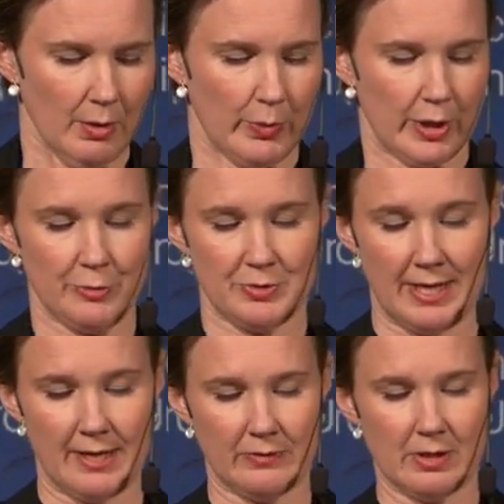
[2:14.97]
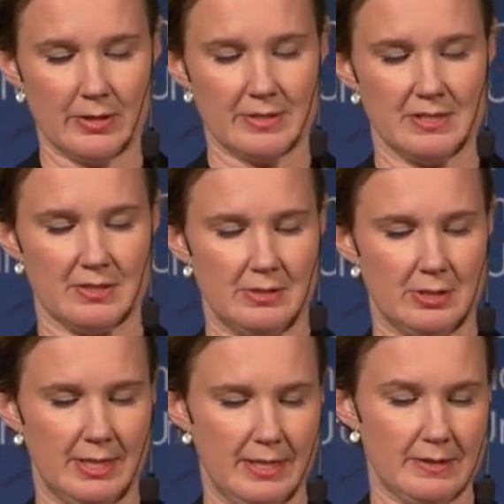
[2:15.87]
We hope to end the last session
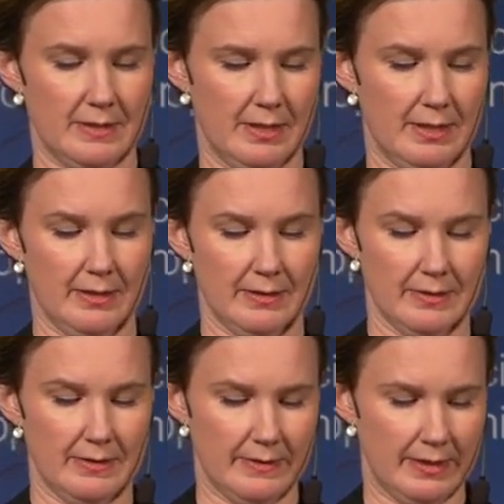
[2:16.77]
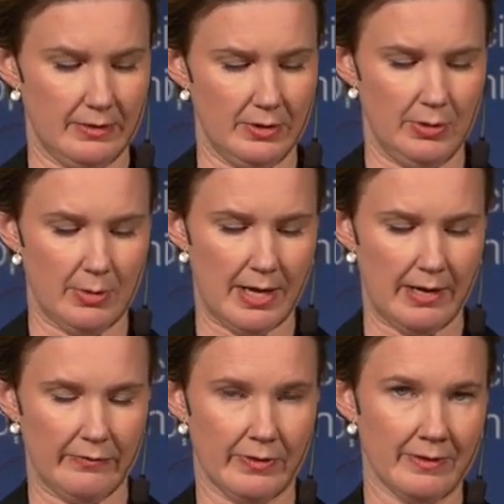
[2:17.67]
today that you
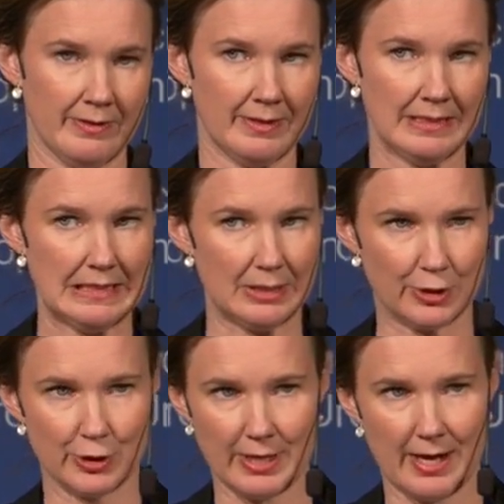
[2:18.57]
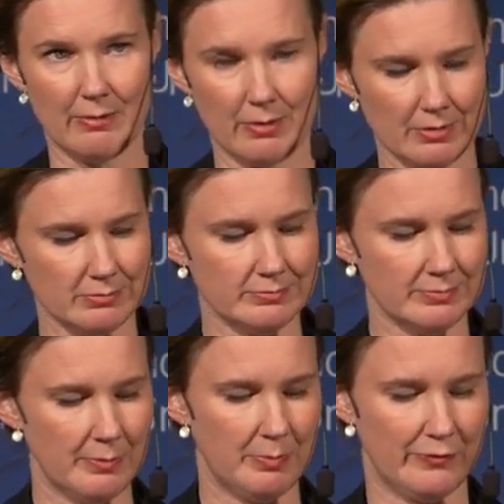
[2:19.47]
have a good hour
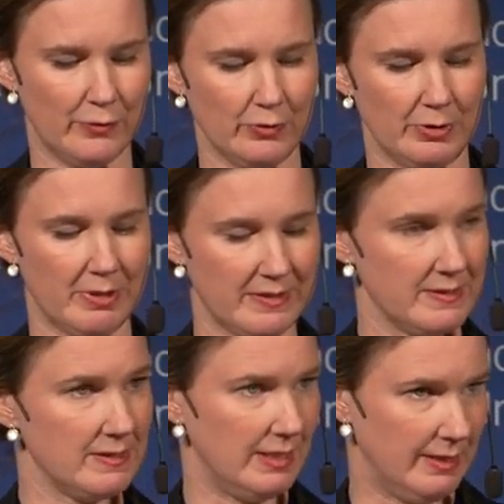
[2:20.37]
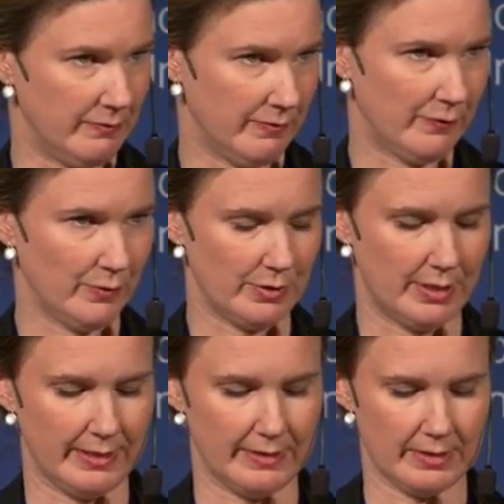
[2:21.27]
before the buses leave for
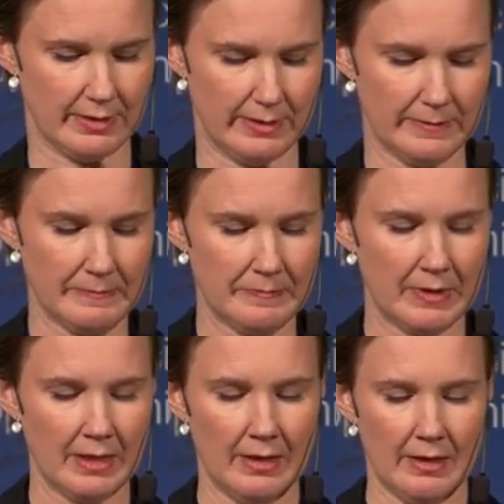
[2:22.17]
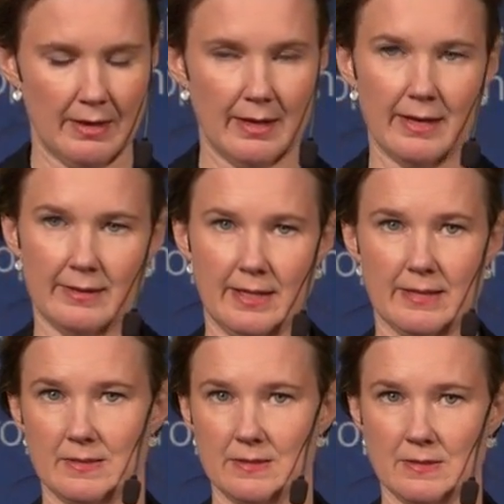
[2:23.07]
tonight's dinner. And
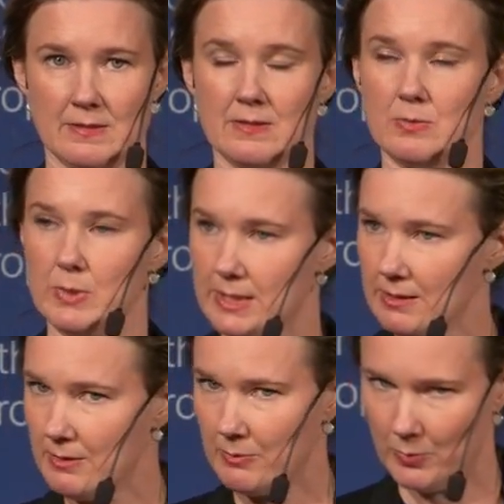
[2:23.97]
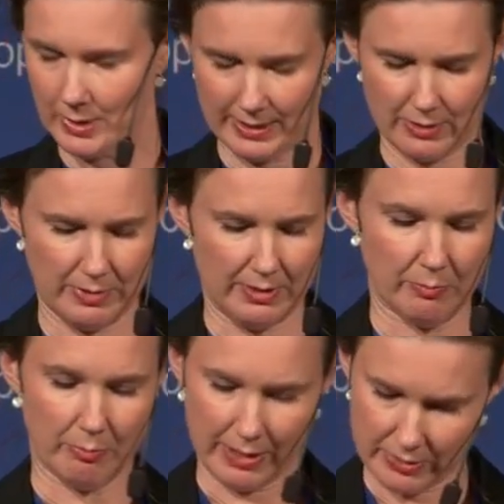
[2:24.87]
as this is Sweden and we like to be
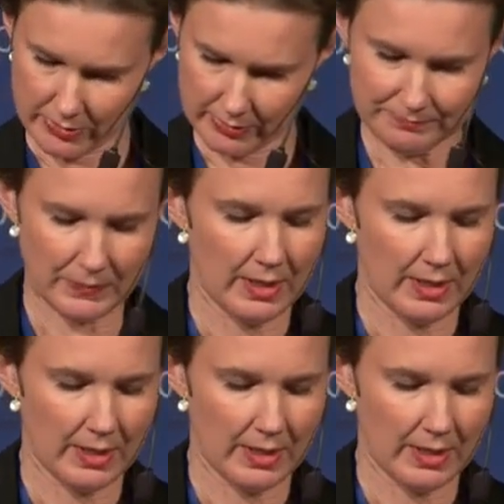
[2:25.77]
punctual,